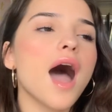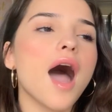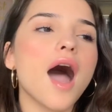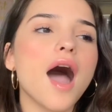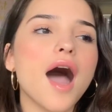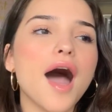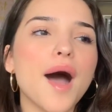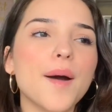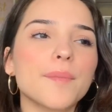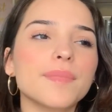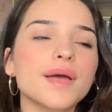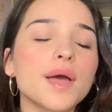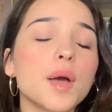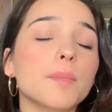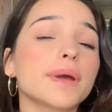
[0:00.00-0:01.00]

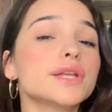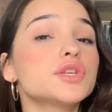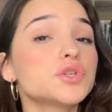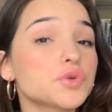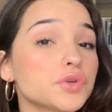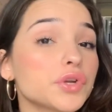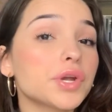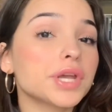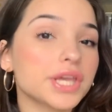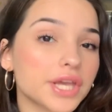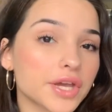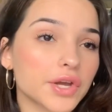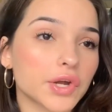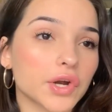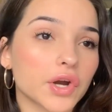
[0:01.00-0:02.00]
My junior
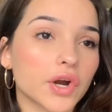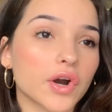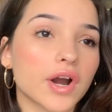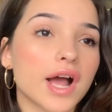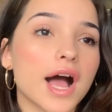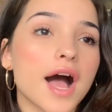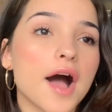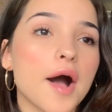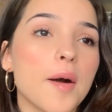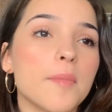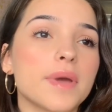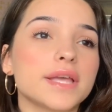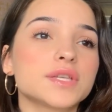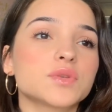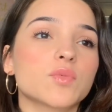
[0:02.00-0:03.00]
year
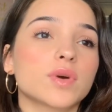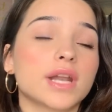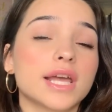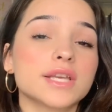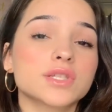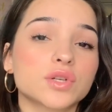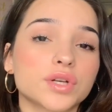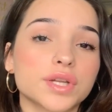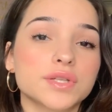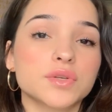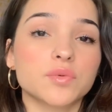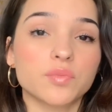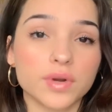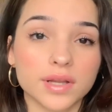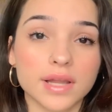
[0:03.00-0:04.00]
is when I started
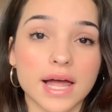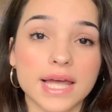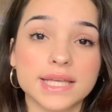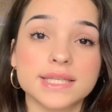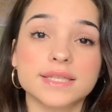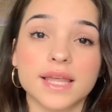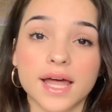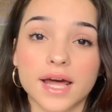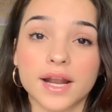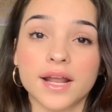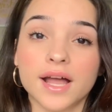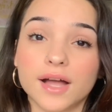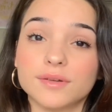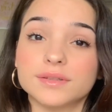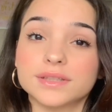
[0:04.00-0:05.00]
to realize that
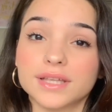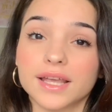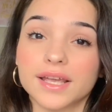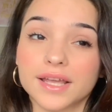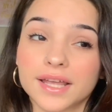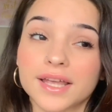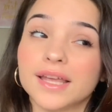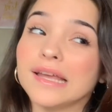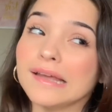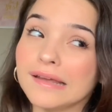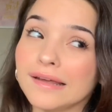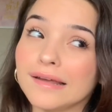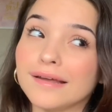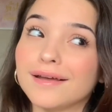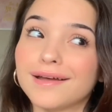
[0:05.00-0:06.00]
I was like,
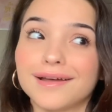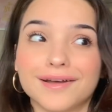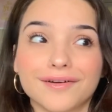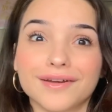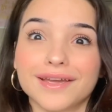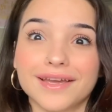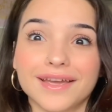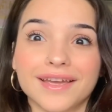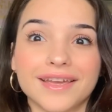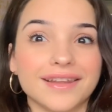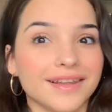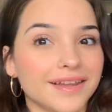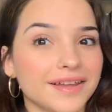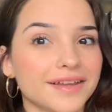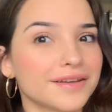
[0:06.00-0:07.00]
okay,
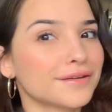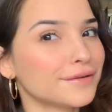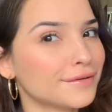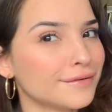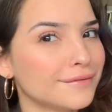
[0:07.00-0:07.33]
like,